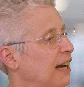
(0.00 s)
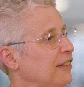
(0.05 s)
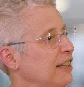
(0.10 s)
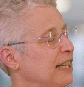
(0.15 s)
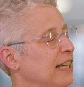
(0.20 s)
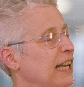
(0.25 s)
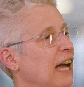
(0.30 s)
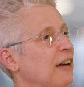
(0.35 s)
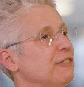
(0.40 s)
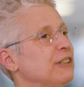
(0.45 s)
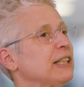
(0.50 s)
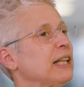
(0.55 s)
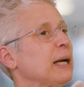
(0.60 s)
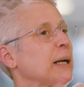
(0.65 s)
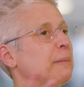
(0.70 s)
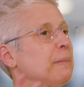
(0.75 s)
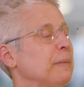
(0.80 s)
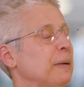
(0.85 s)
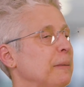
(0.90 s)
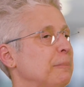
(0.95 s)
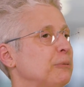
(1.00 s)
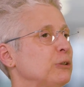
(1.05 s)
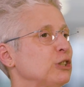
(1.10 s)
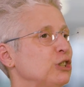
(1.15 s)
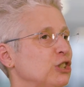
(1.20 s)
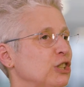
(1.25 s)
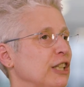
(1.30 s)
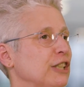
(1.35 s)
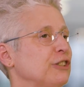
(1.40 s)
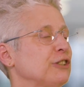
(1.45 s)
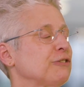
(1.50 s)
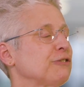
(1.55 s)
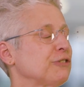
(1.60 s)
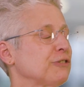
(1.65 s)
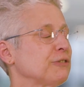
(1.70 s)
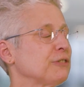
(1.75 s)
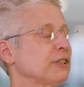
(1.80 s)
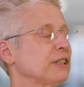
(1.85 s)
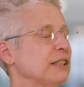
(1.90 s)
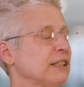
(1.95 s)
I think having that appreciation
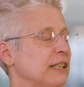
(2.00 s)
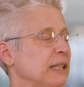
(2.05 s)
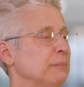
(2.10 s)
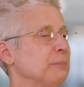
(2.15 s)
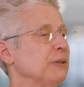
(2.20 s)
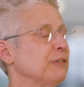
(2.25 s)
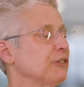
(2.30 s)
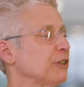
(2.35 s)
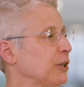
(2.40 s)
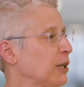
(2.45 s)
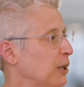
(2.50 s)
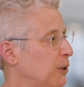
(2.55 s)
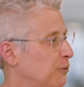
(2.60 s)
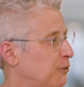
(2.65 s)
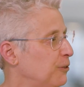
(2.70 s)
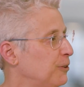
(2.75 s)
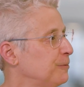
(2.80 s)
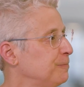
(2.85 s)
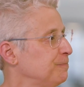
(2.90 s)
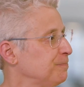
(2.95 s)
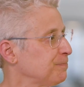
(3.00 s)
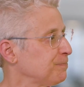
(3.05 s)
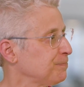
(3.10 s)
can be very helpful.